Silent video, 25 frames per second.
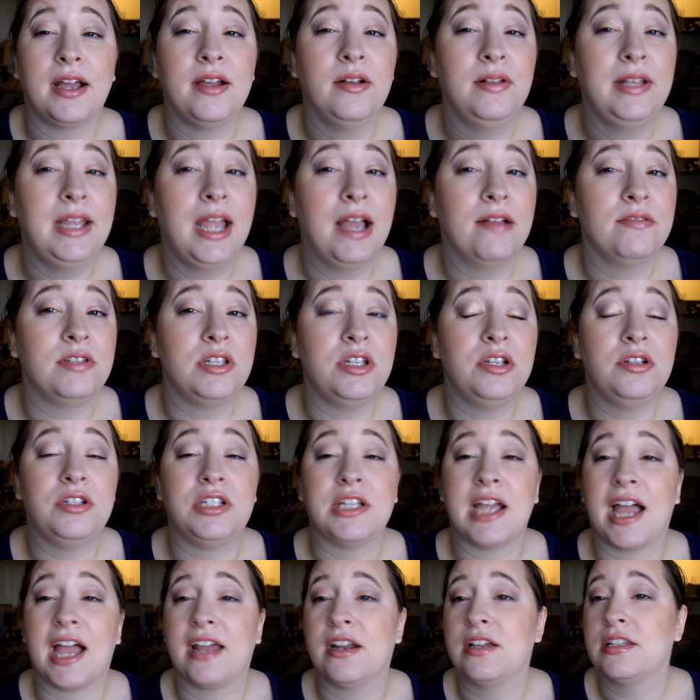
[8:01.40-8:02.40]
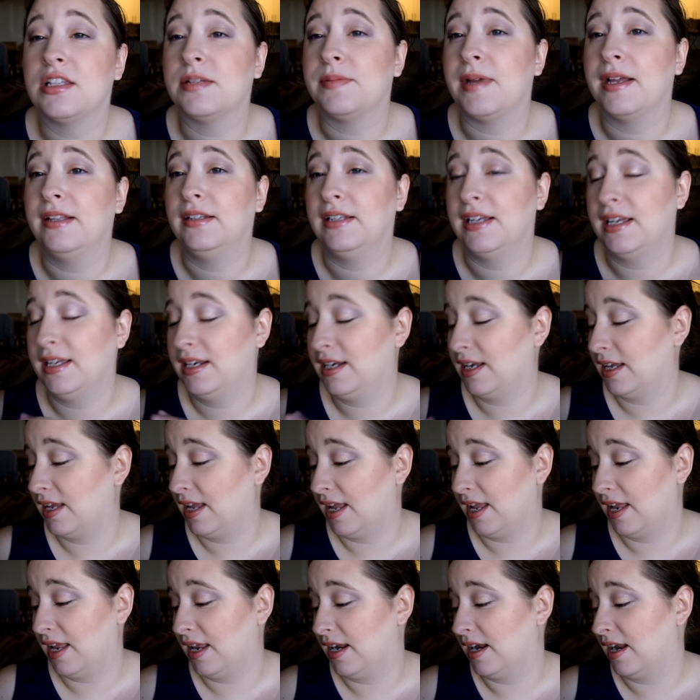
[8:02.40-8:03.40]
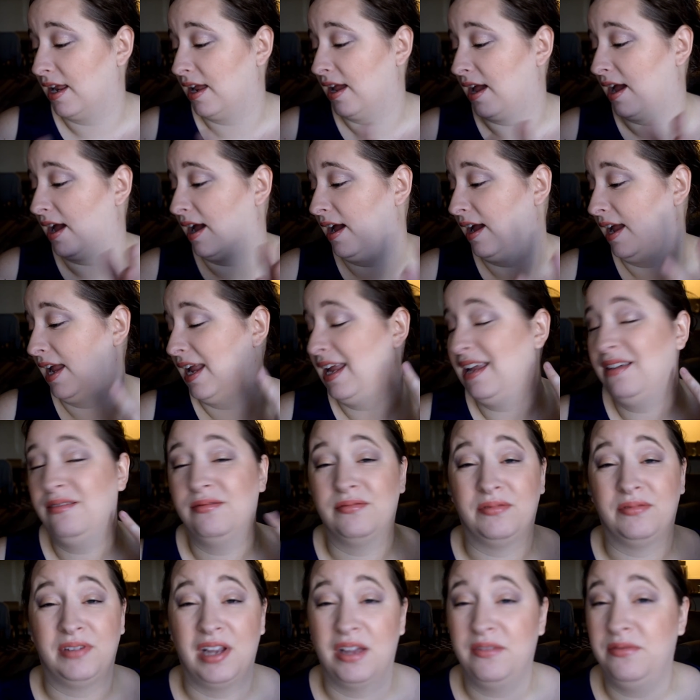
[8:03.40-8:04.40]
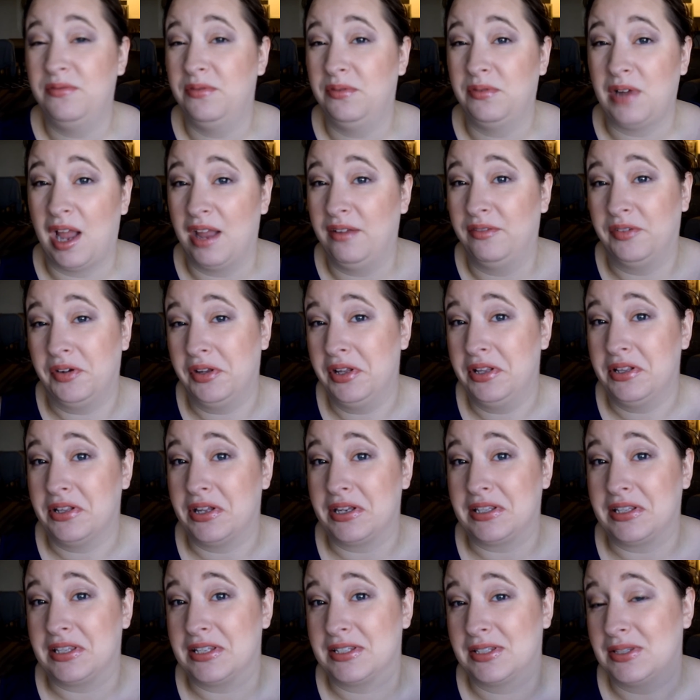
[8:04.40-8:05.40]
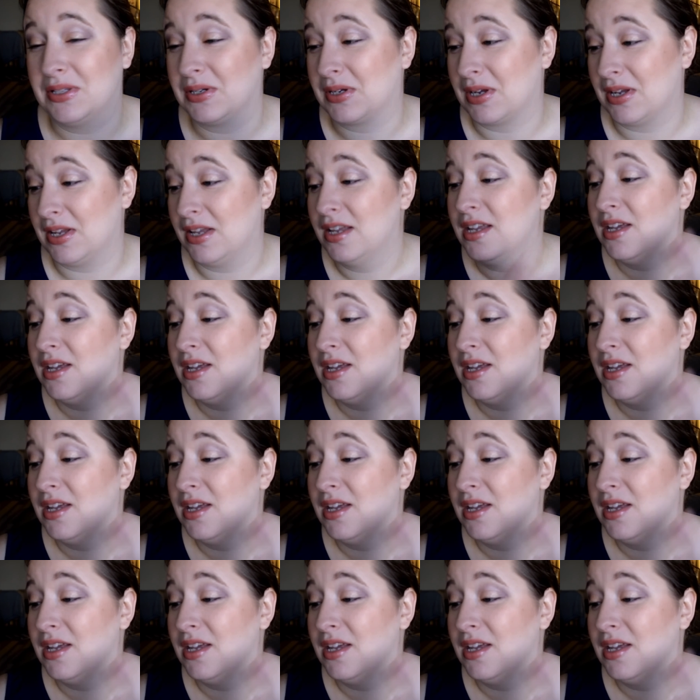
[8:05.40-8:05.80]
only have two shadows on my lid, and I really like this look.